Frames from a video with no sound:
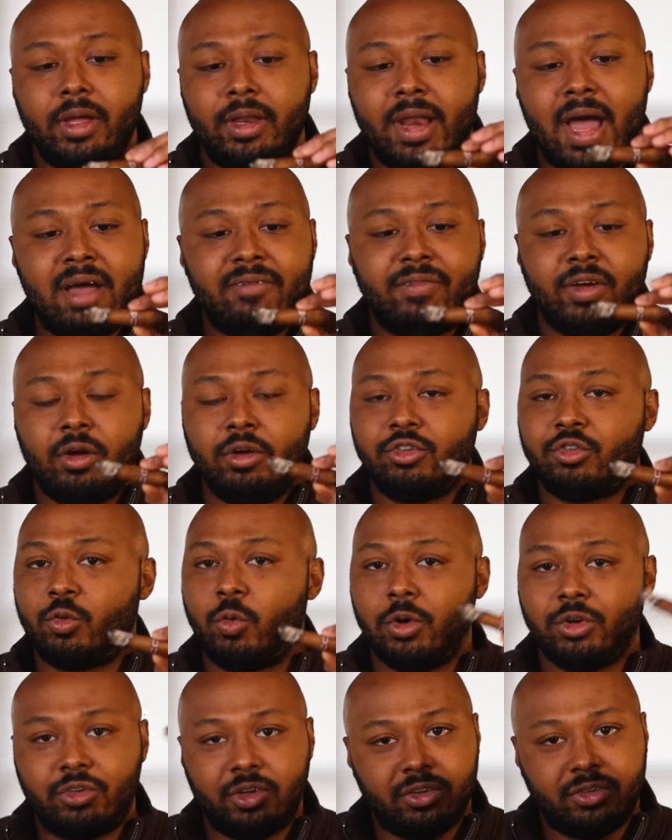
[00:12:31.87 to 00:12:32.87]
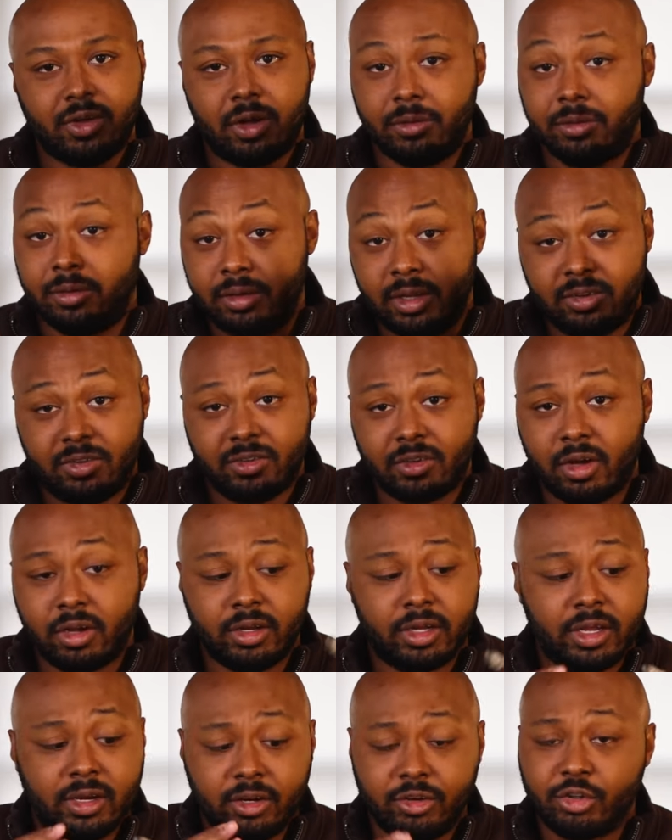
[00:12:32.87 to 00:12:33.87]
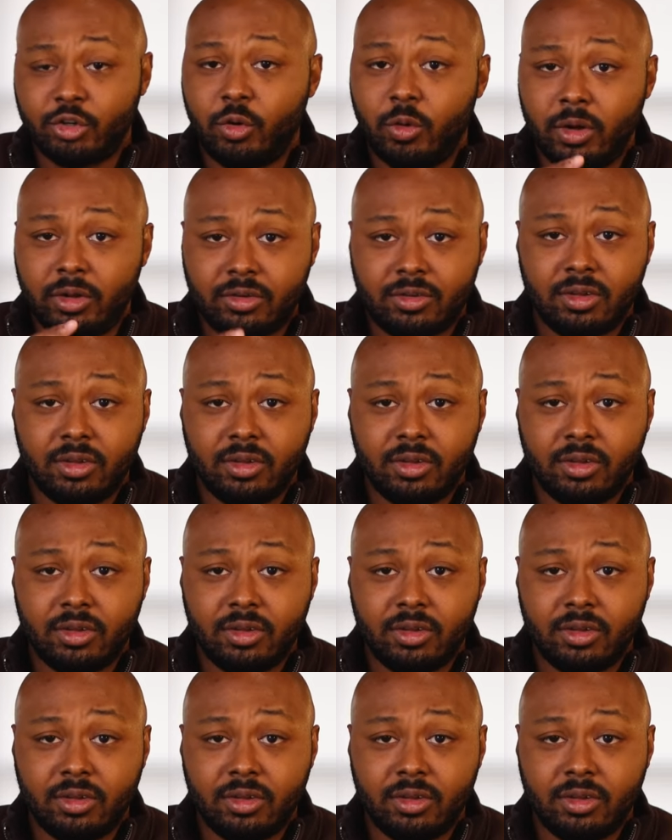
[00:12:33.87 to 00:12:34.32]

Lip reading: Not very squishy, so this is gonna get enjoyed